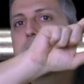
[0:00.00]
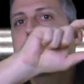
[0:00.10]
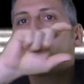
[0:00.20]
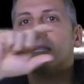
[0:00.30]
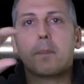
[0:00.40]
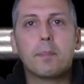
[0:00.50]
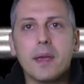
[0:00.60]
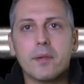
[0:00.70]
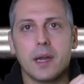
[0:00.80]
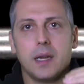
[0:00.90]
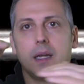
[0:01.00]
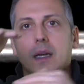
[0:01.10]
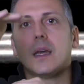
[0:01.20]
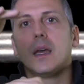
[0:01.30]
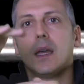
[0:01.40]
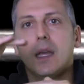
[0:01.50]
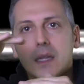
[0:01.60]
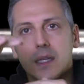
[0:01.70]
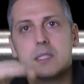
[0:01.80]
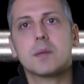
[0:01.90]
disappearing
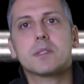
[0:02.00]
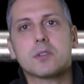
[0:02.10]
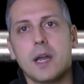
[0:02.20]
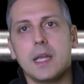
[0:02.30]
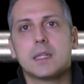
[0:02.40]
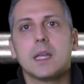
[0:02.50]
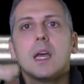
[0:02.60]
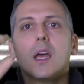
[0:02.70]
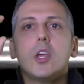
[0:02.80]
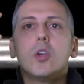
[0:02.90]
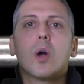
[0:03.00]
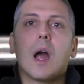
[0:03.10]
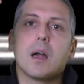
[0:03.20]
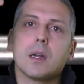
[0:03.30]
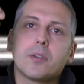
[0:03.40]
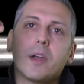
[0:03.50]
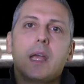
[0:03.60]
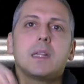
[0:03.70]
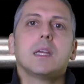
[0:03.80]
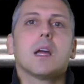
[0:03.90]
in the substrate, you are
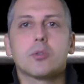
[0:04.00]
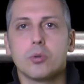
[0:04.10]
creating a